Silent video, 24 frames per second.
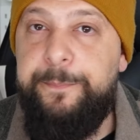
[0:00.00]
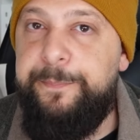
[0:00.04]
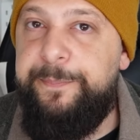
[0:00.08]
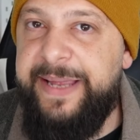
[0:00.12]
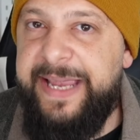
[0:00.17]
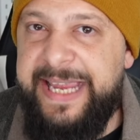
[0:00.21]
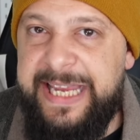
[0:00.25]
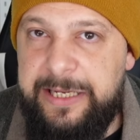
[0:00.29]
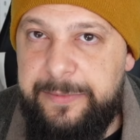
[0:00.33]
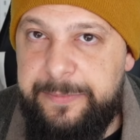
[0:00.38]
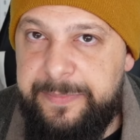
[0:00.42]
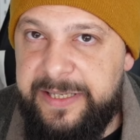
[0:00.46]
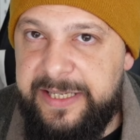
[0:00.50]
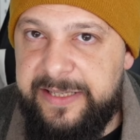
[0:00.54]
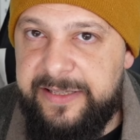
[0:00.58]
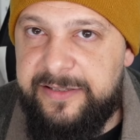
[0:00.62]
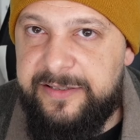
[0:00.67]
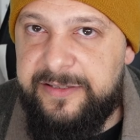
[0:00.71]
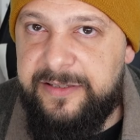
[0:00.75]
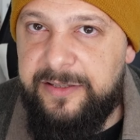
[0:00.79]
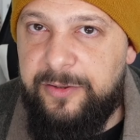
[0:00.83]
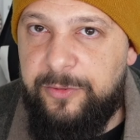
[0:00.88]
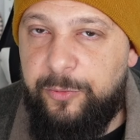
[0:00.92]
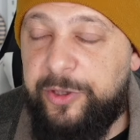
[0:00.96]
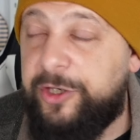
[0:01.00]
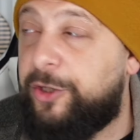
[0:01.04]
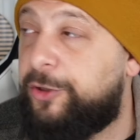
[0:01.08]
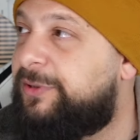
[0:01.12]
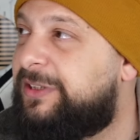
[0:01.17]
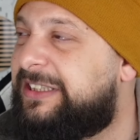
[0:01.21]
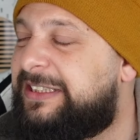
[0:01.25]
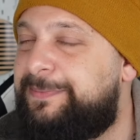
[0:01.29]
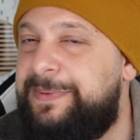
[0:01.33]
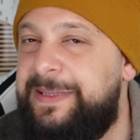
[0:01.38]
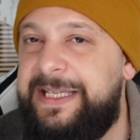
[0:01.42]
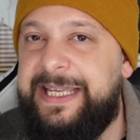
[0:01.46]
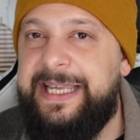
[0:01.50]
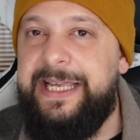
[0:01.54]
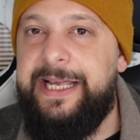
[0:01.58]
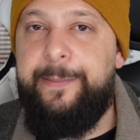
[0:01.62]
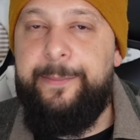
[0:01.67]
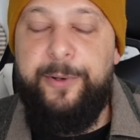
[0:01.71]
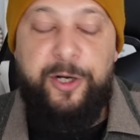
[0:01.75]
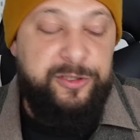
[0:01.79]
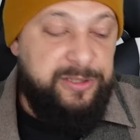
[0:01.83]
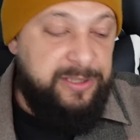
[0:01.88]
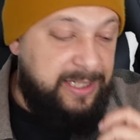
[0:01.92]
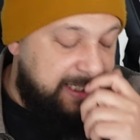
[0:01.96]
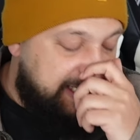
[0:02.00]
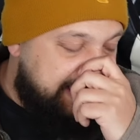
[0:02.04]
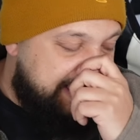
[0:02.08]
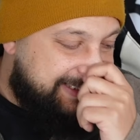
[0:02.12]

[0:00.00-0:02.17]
babies. What are we speaking about?